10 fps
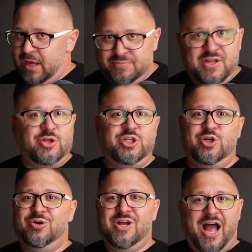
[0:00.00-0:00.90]
I'm telling
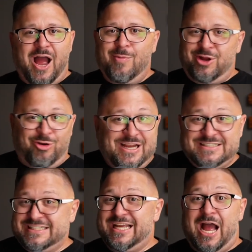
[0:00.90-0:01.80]
you, I went
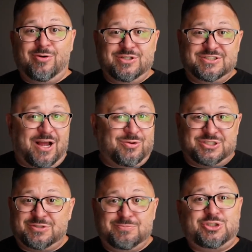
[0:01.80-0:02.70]
crazy. I was I
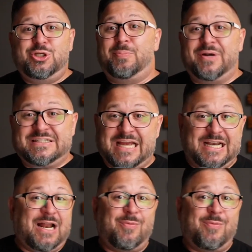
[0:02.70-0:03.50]
was super excited.